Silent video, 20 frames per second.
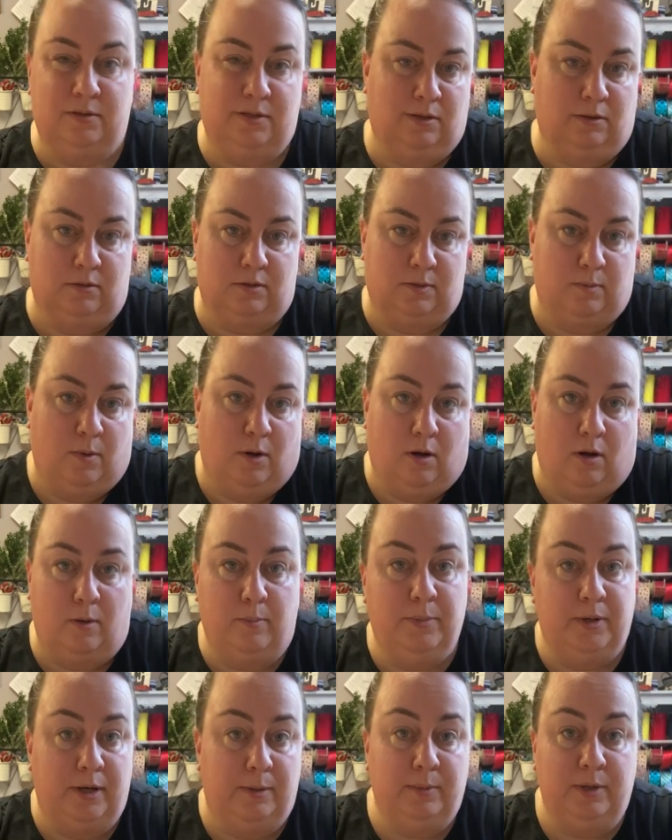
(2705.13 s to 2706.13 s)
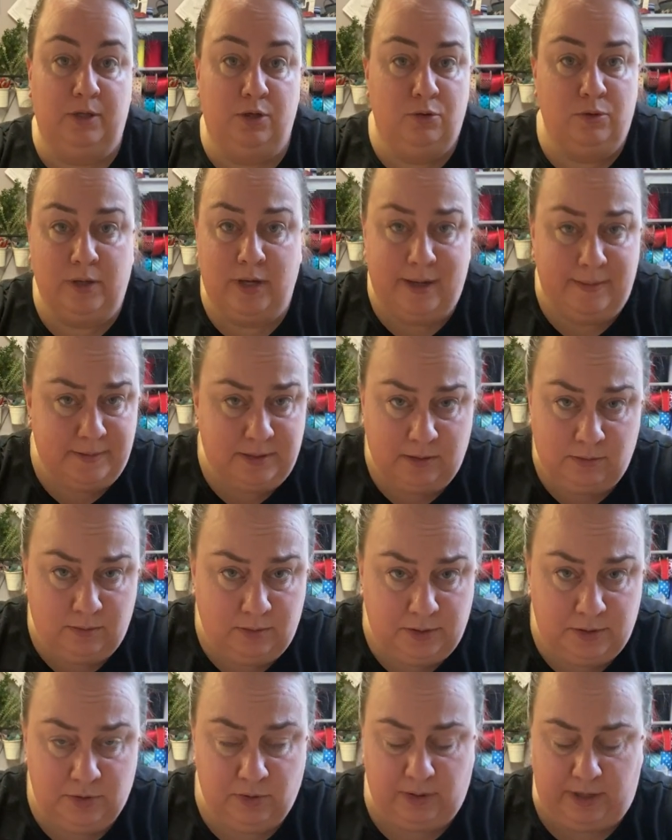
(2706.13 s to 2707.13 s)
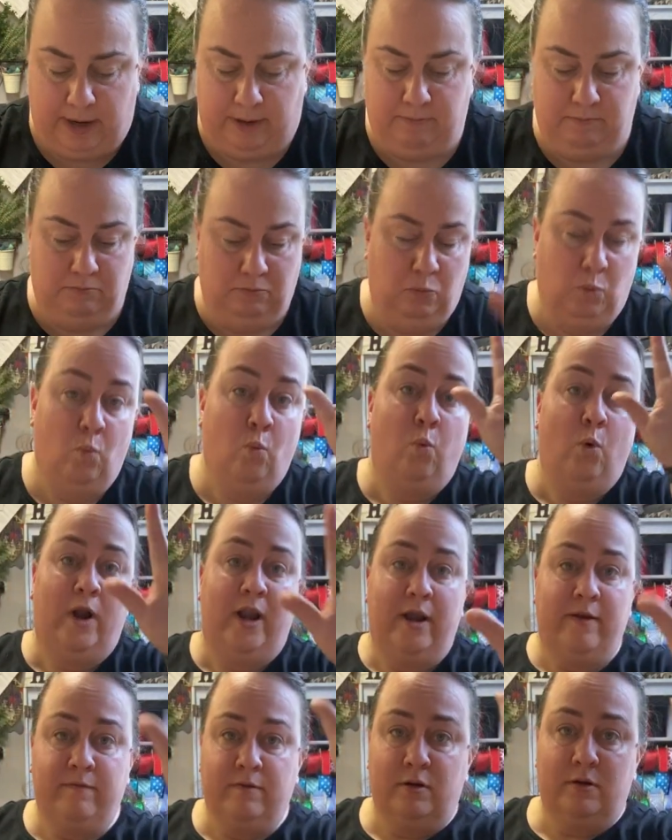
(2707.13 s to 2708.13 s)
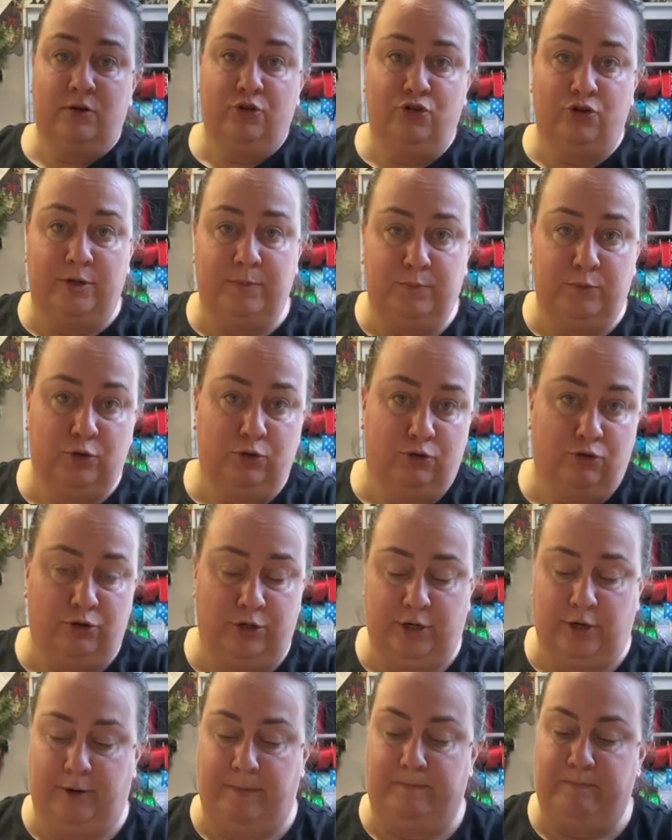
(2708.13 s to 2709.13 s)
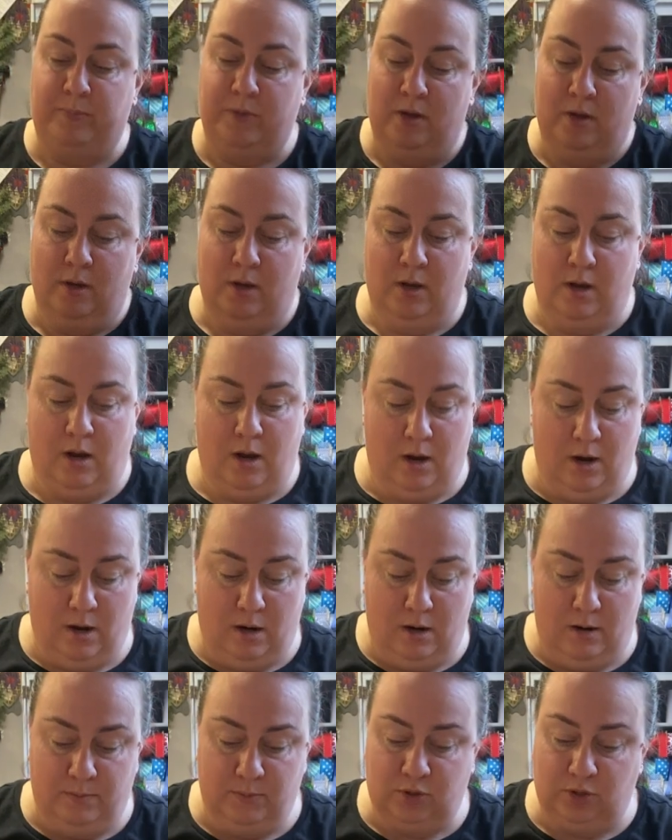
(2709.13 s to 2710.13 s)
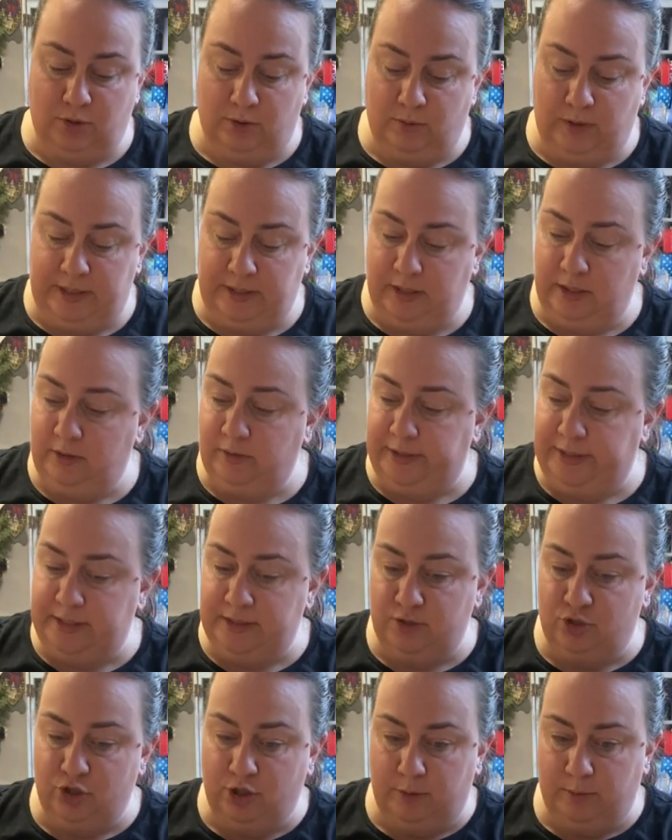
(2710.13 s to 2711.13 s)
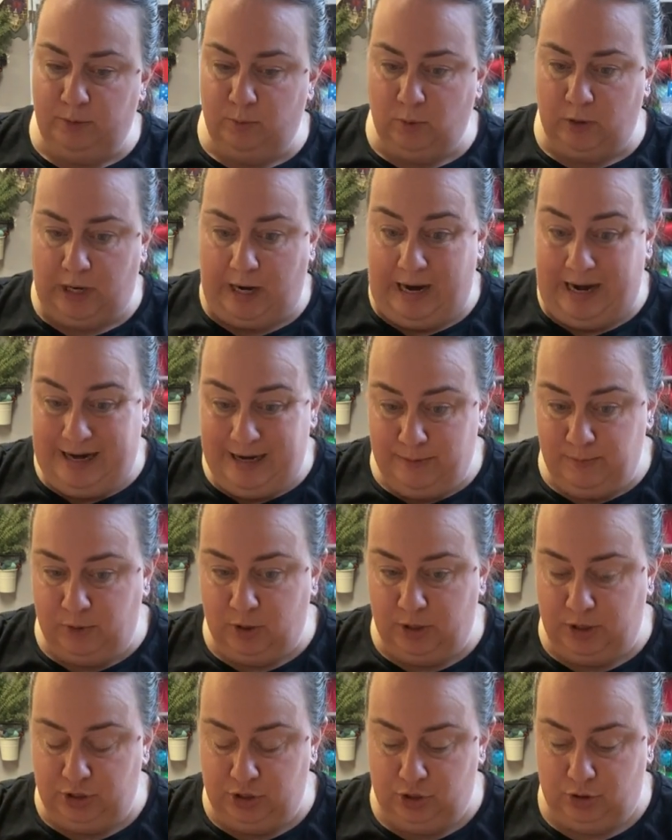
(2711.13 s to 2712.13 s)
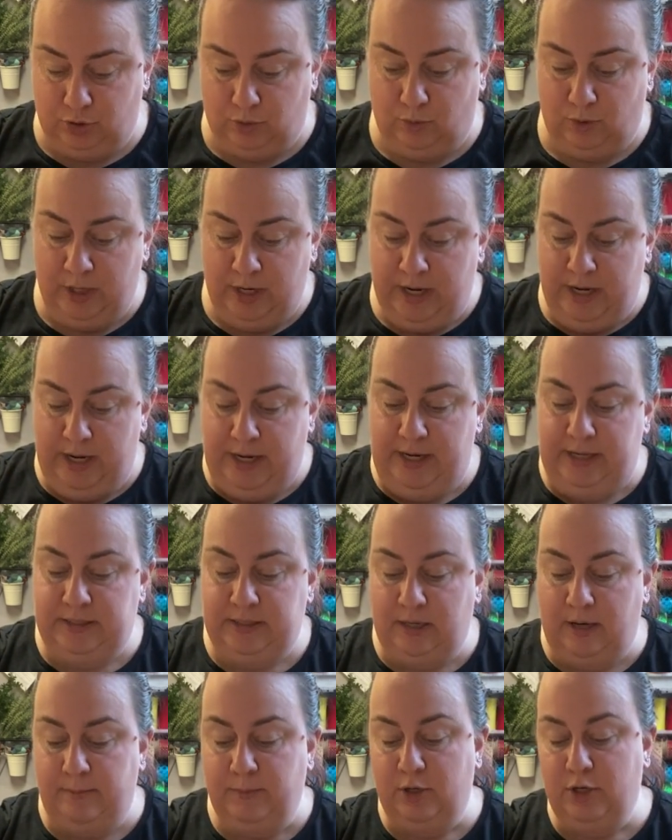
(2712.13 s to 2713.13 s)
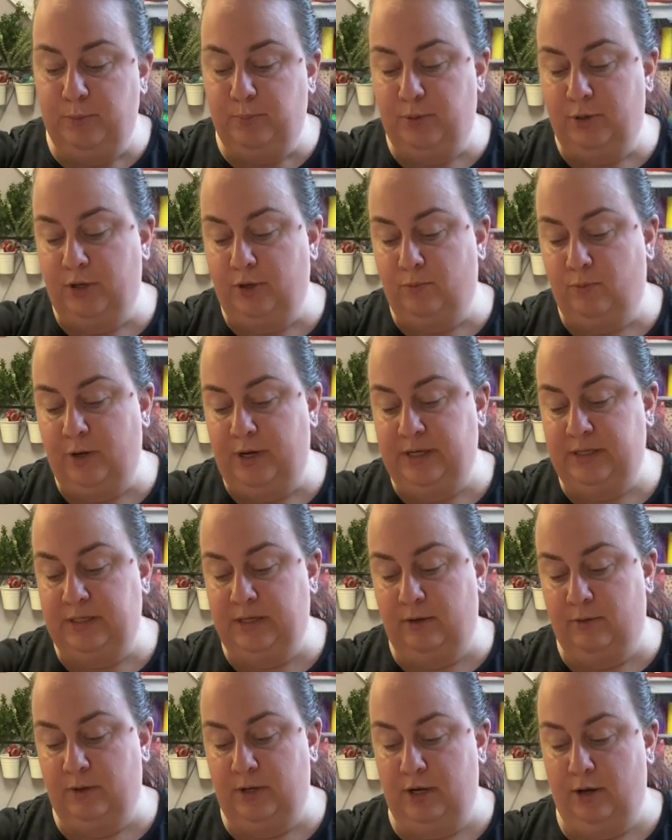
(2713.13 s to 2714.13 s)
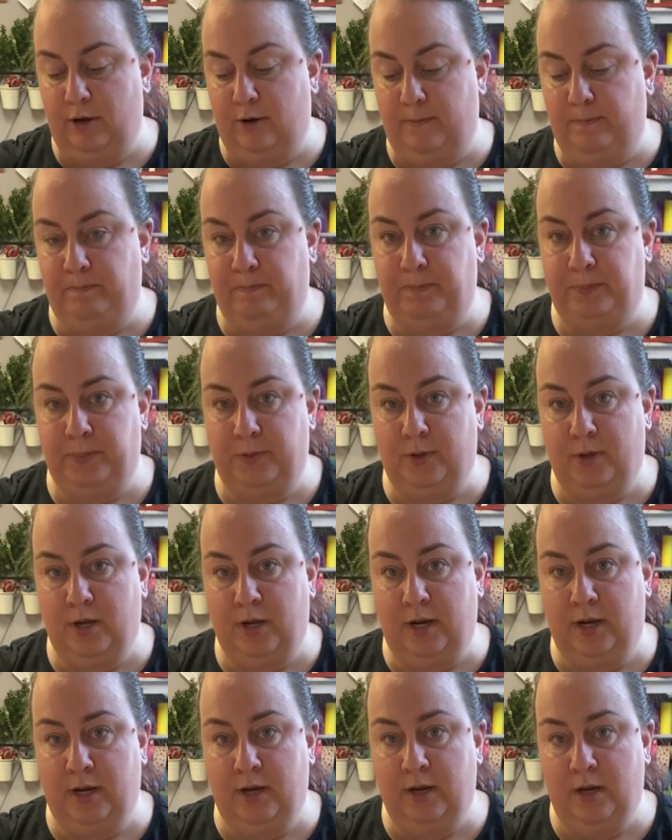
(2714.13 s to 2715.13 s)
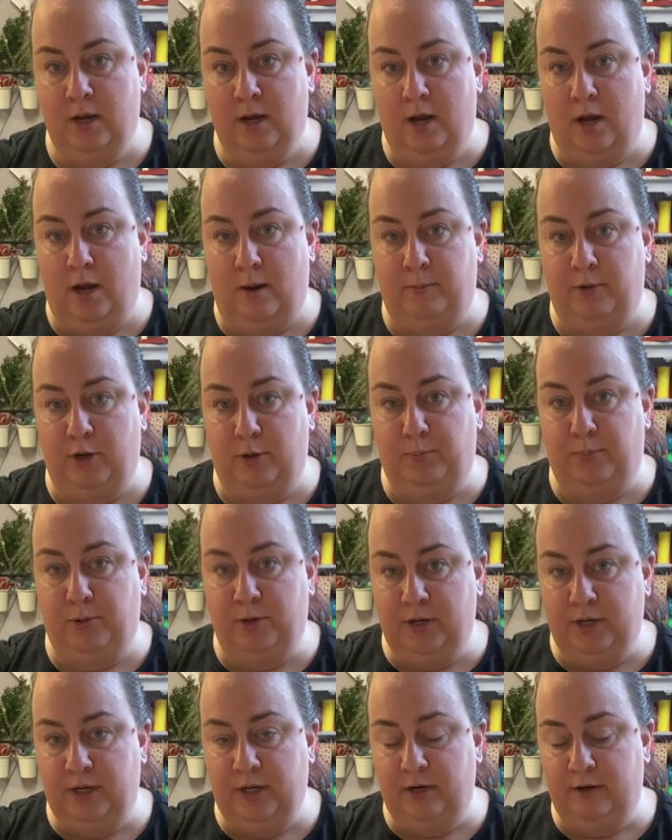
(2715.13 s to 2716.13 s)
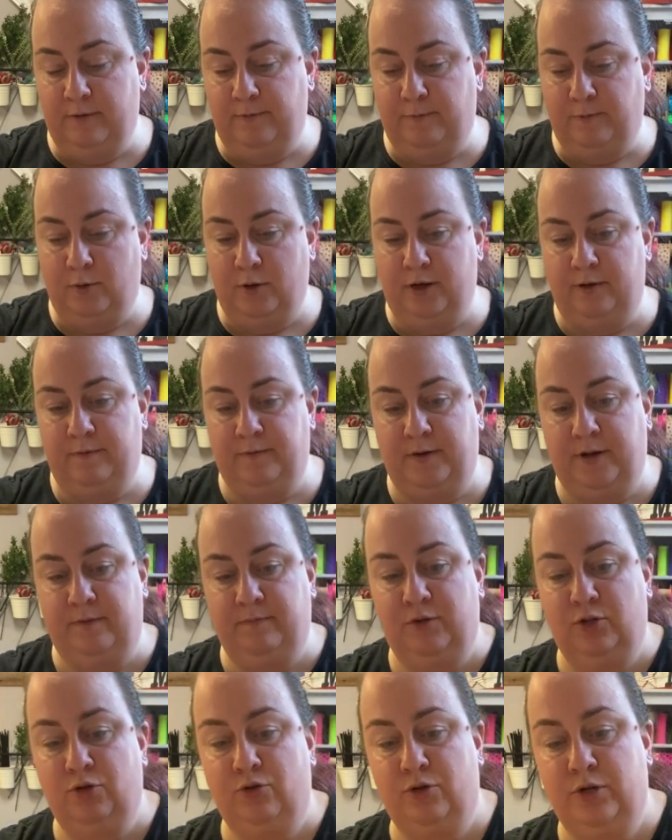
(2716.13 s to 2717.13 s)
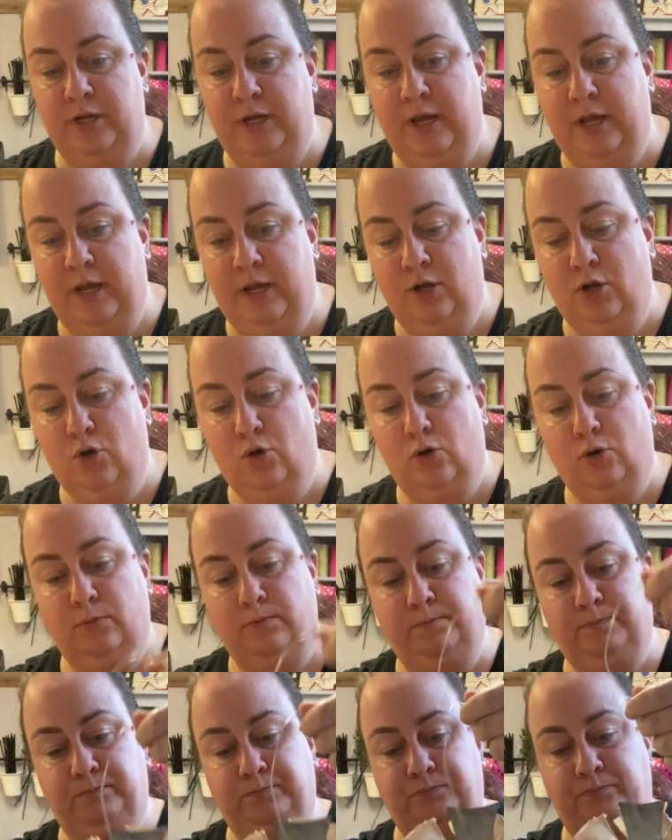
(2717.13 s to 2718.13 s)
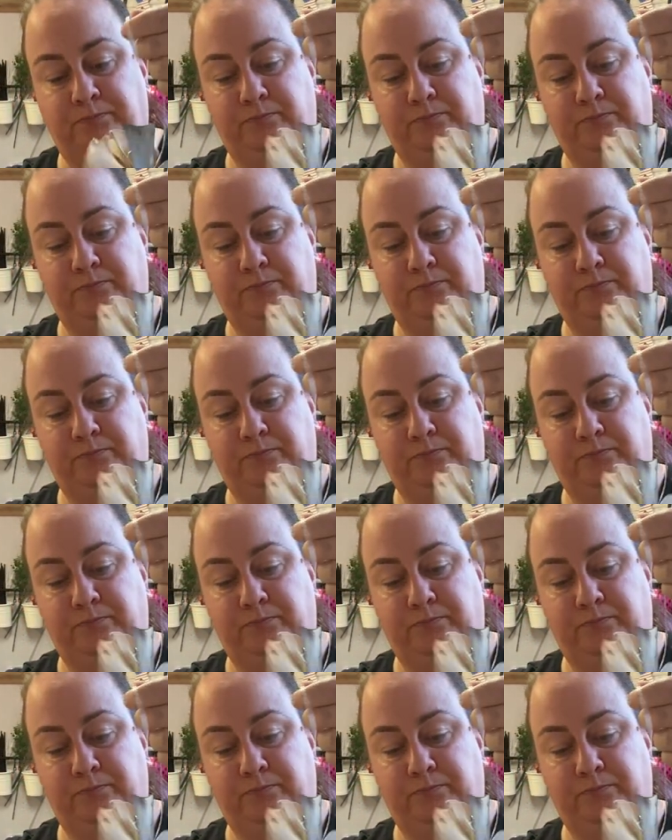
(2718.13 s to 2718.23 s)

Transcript: It's a little small, but I mean, you could absolutely do that. Whatever trips your trigger. So I think, ladies and gentlemen, what I am gonna do is I'm gonna put it right down here, okay? I'm gonna put it at a 45 degree angle.